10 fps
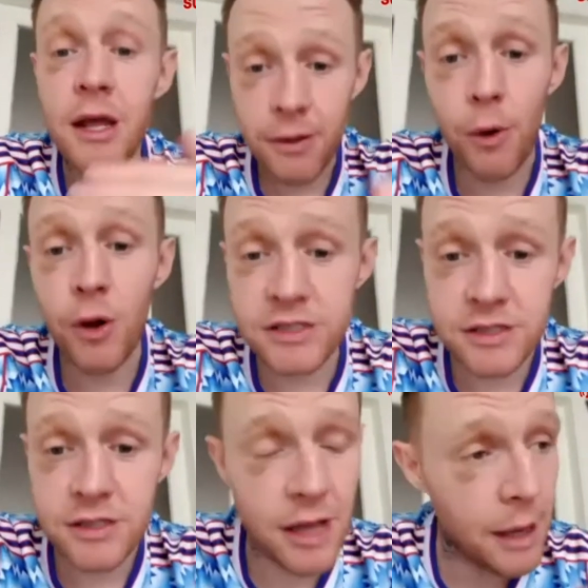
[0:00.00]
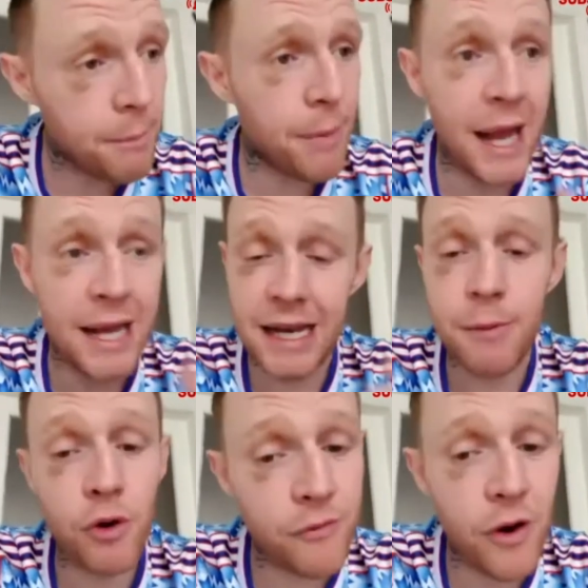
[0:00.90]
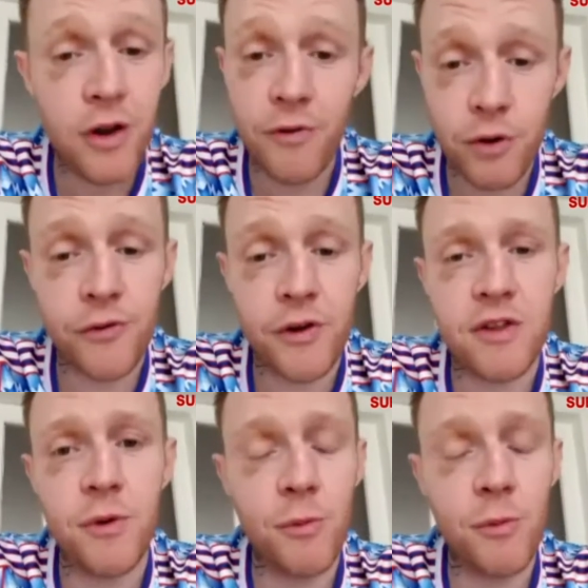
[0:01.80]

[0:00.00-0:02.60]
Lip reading: The boys, Paddy and Edward, are very, very good friends of mine.